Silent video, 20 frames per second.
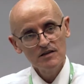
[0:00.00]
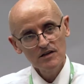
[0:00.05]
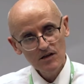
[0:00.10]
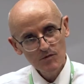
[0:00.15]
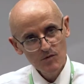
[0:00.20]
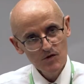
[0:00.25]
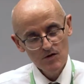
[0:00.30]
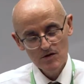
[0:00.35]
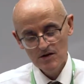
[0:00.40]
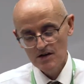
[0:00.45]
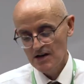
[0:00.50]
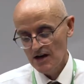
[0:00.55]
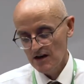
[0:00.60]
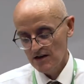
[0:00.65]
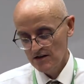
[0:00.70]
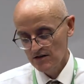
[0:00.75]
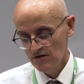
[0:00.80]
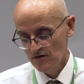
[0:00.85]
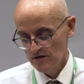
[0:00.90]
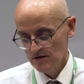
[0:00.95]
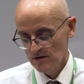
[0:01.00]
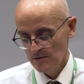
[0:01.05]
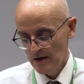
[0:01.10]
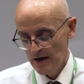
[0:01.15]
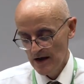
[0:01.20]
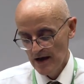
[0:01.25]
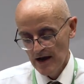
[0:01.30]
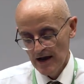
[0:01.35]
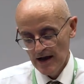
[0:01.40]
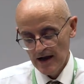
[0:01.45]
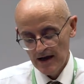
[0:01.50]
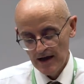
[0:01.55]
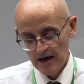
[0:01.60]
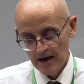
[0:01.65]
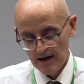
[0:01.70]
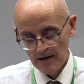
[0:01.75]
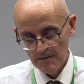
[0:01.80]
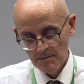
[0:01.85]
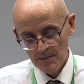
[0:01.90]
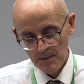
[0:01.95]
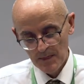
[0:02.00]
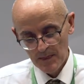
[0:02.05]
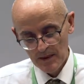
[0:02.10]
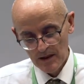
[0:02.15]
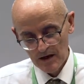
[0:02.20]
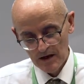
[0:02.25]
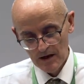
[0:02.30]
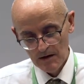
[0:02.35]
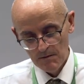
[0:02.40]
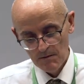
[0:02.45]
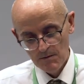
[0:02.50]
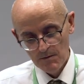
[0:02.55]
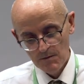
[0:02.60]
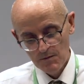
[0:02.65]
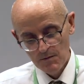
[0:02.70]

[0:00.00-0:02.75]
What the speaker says: and community activism, the